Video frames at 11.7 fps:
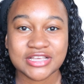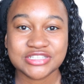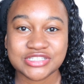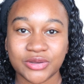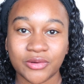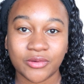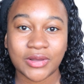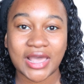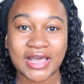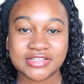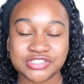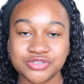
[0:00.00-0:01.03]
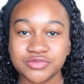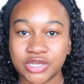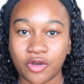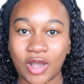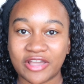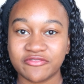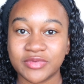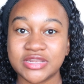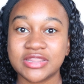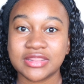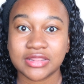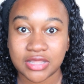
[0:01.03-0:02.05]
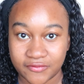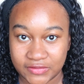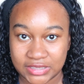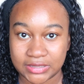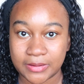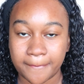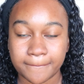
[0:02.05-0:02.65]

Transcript: So as you know, I've been loving